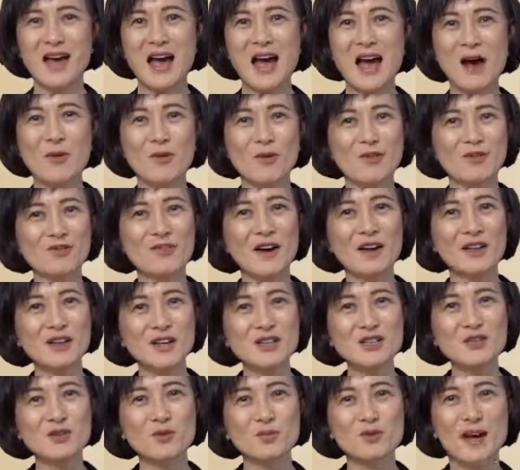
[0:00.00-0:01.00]
Our
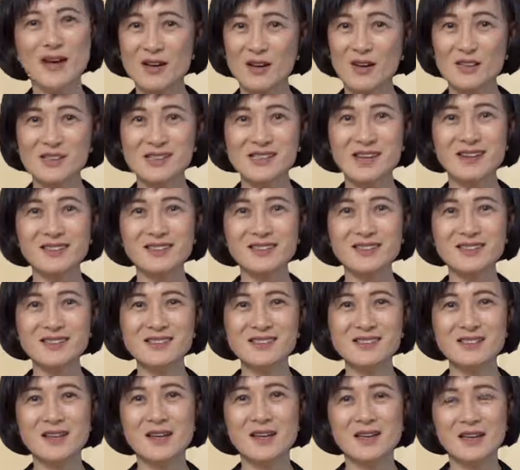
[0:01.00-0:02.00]
financial
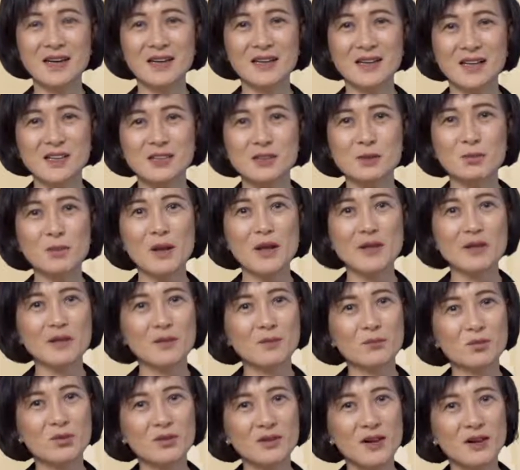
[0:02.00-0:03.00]
consultants can explain the
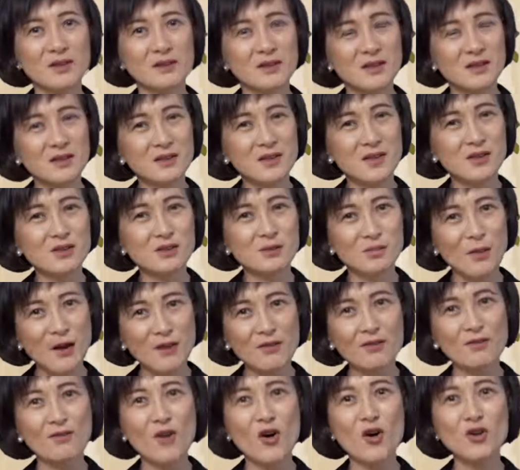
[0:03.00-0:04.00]
product details by
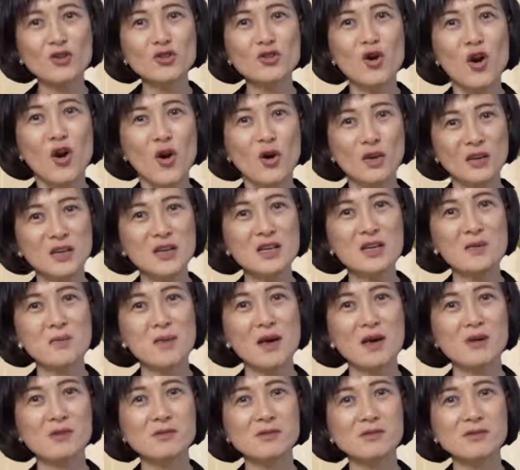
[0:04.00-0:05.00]
phone or
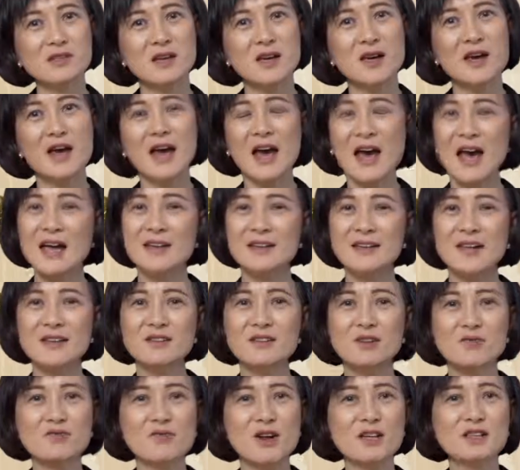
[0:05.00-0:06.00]
emails, and then
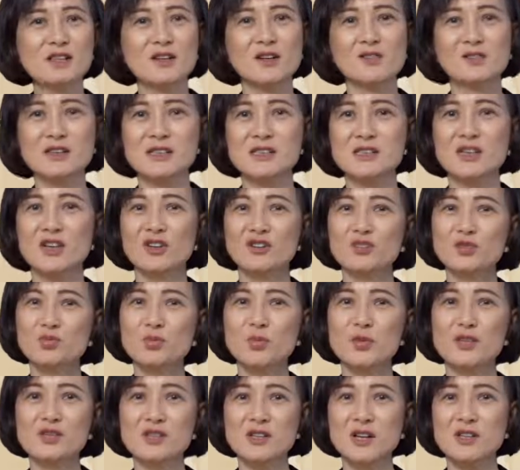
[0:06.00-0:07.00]
the rest of the sales
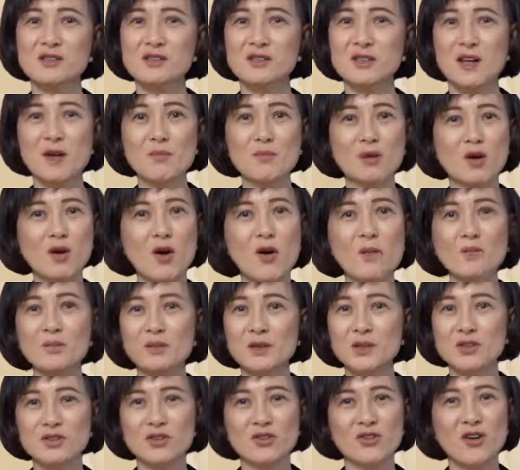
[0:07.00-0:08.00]
process can be
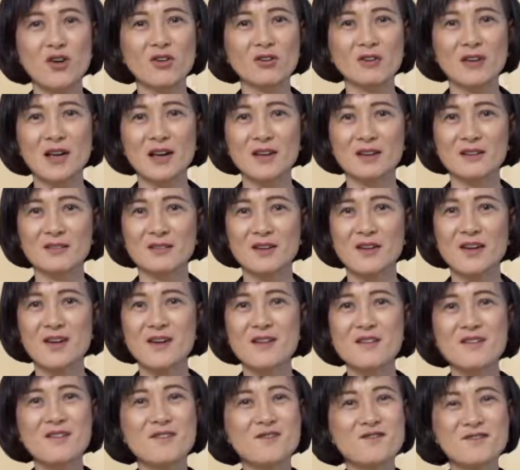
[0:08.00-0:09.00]
completed online.
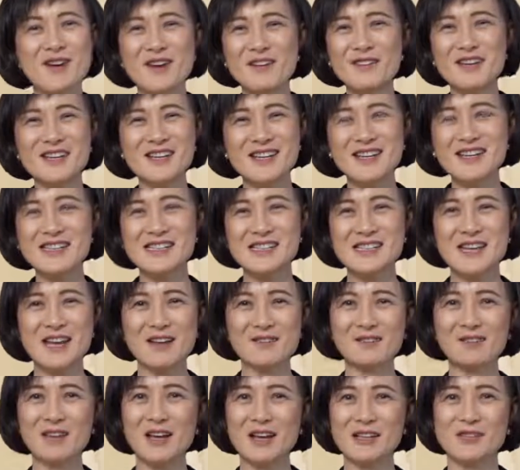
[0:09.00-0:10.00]
Very easy
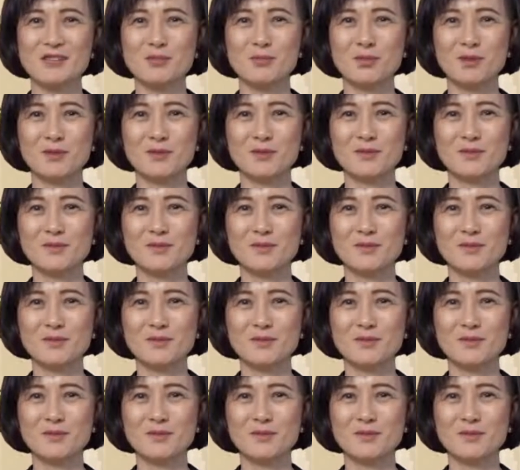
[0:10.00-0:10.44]
and flexible.